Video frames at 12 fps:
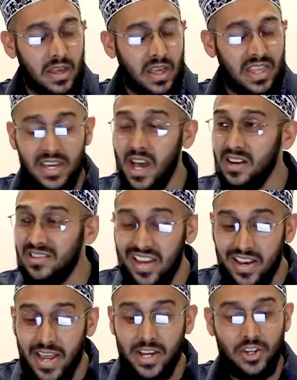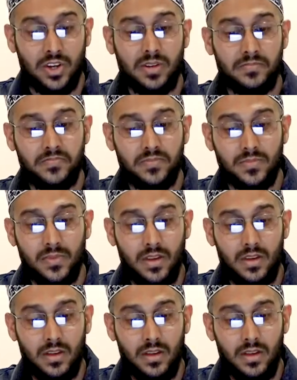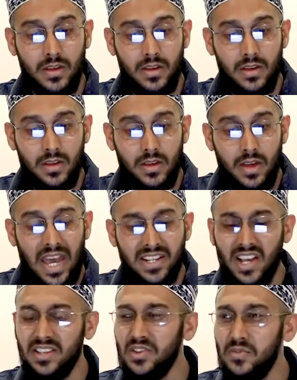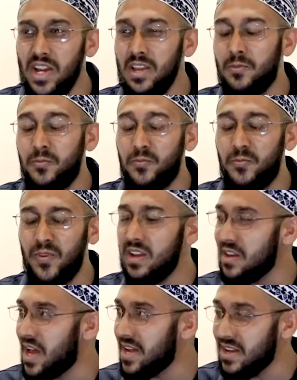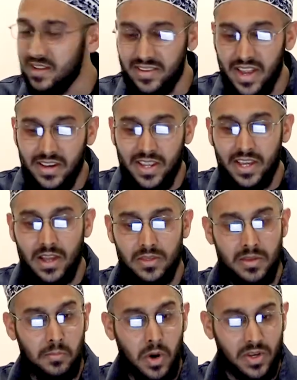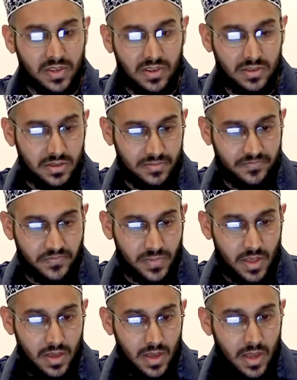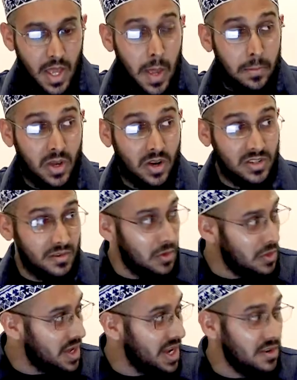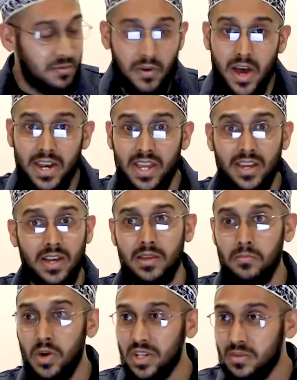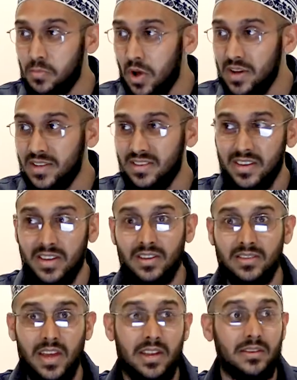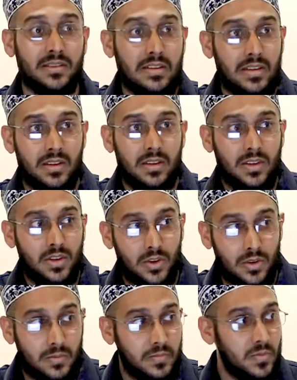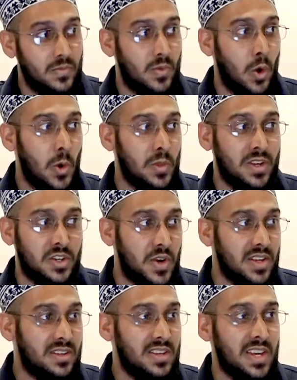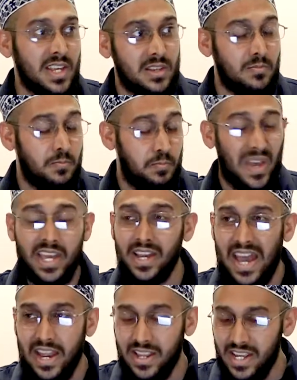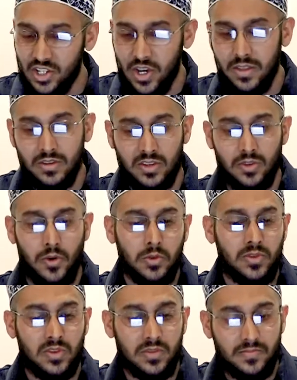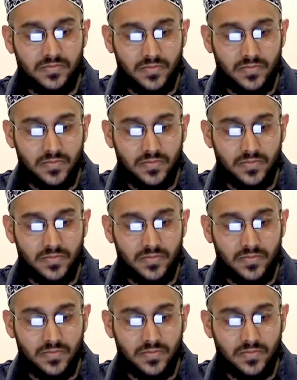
The young teenager, he doesn't really feel like attending the mosques because of all the infighting and the mosque politics and, all the trustees being at each other's throats.